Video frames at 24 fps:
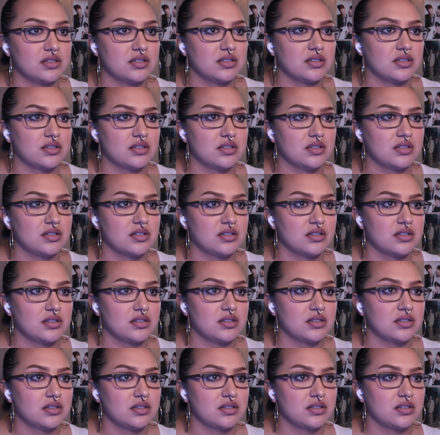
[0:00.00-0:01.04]

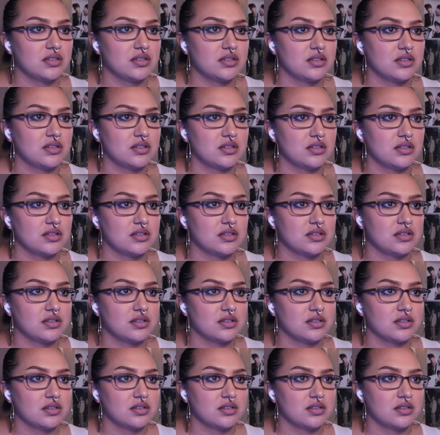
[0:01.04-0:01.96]
(silence)